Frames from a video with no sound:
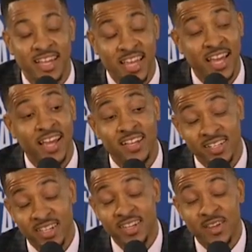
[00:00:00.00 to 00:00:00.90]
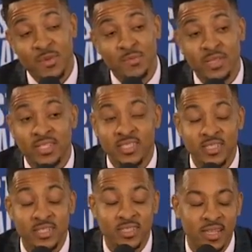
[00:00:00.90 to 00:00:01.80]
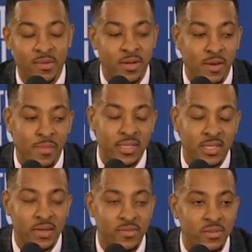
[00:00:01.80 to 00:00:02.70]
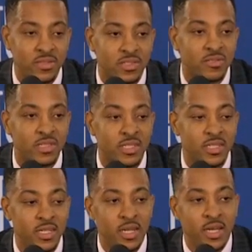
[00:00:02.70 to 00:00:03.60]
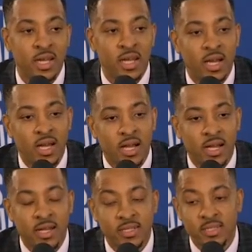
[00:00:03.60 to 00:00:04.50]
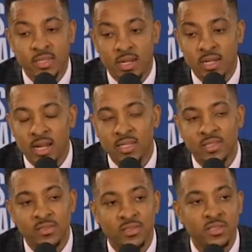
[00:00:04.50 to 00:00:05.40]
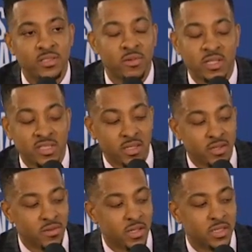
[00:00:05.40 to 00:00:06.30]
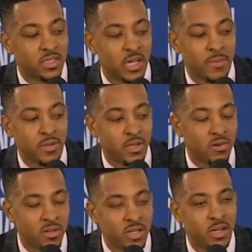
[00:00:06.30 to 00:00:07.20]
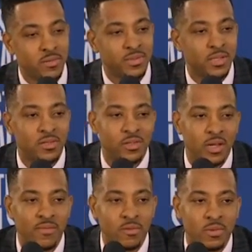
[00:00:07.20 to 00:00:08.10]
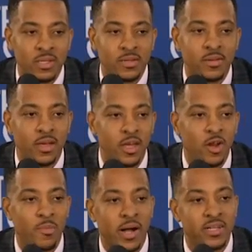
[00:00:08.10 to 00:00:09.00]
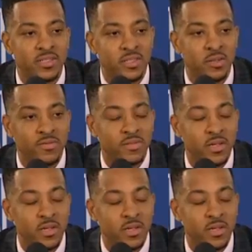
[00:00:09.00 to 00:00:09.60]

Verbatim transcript: Yeah, yeah they've shots. been blitzing us. They've been up at the level of the screen. And uh, in I S O situations, they do a good job of loading up, so you're never really, you know, by yourself.